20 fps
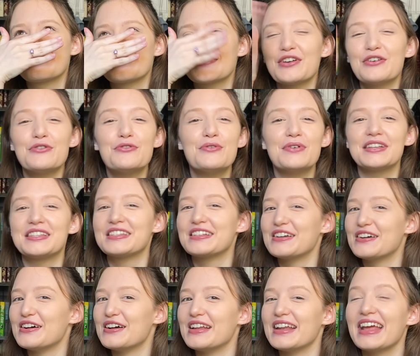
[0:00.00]
oh, it's
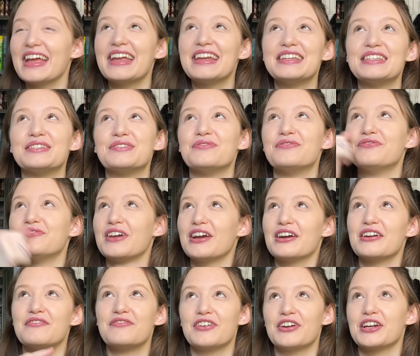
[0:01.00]
good. It is
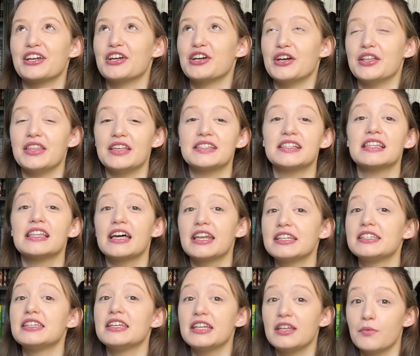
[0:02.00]
very, very good. There's a lot of
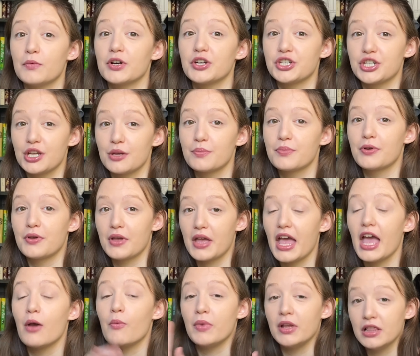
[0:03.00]
titty worship,
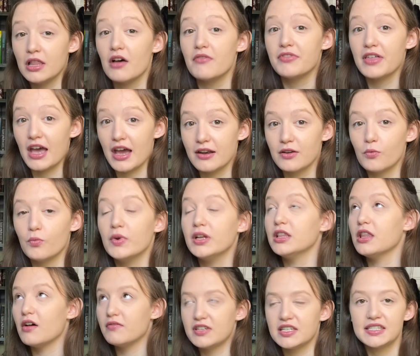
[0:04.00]
and we love that. We
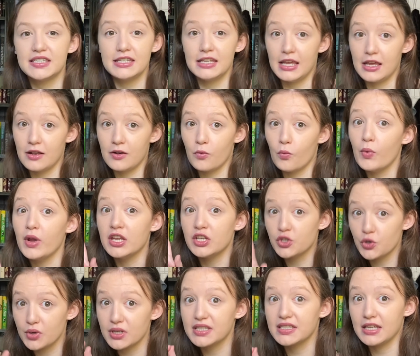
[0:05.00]
love to see it. We
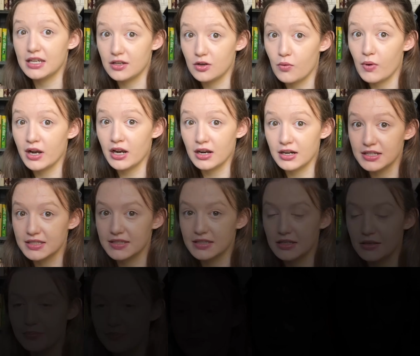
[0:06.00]
endorse it, quite honestly.
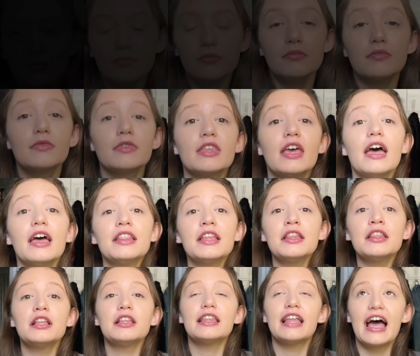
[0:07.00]
And then
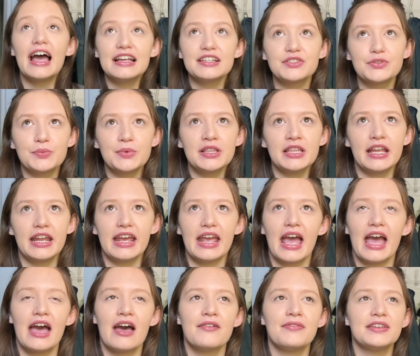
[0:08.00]
the last one that I
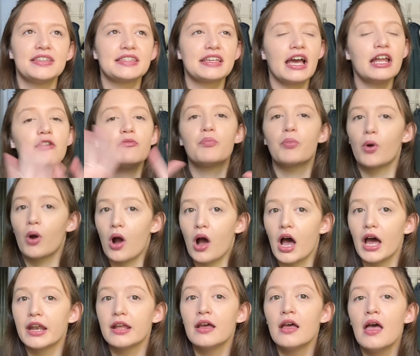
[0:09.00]
have, it's kind of
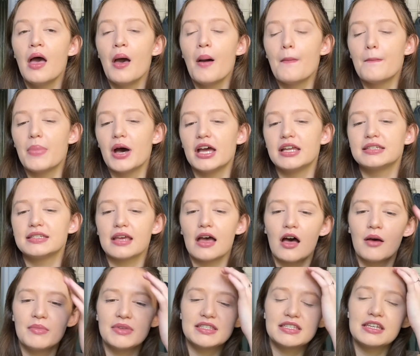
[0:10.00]
broad, but
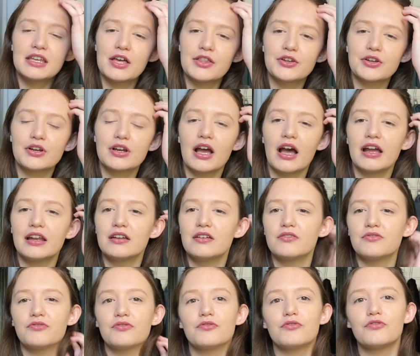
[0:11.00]
it's another kind of
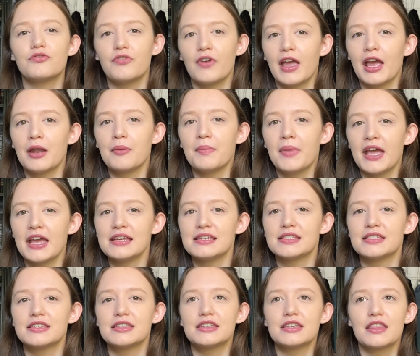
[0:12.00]

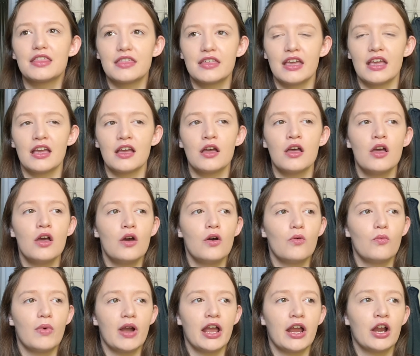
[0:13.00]
fan-based thing
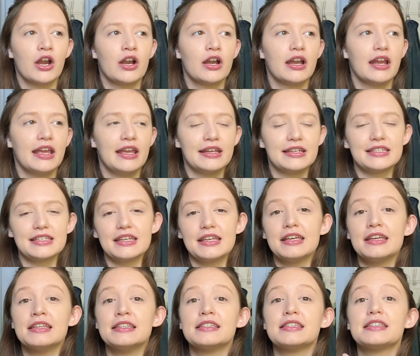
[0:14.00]
where it
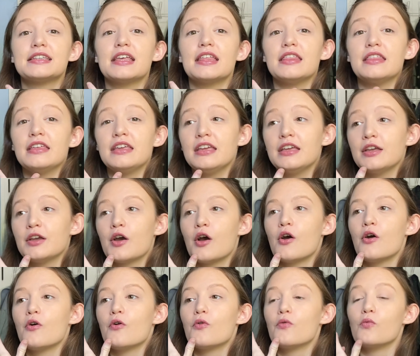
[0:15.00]
is the
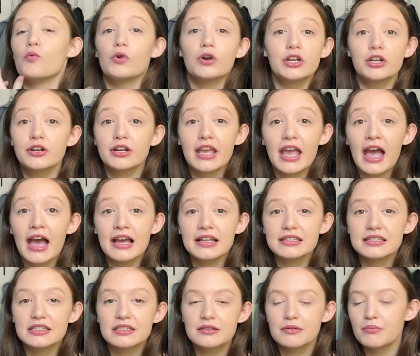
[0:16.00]
Warrior
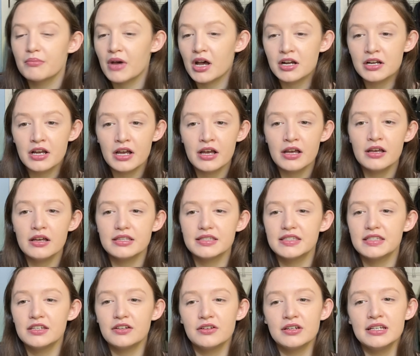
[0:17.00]
Cats manga
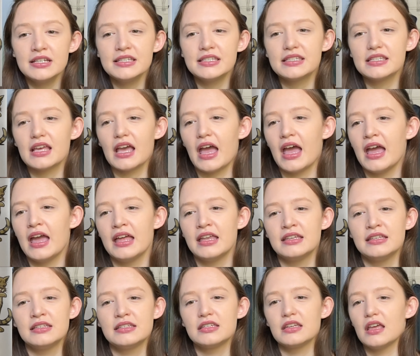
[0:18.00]
series,
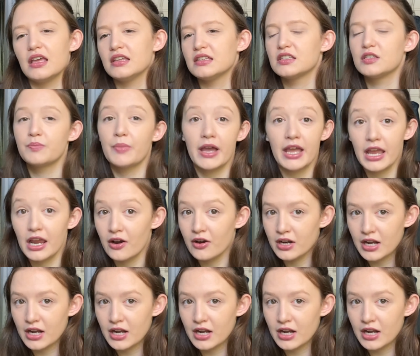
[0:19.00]
and it's by Erin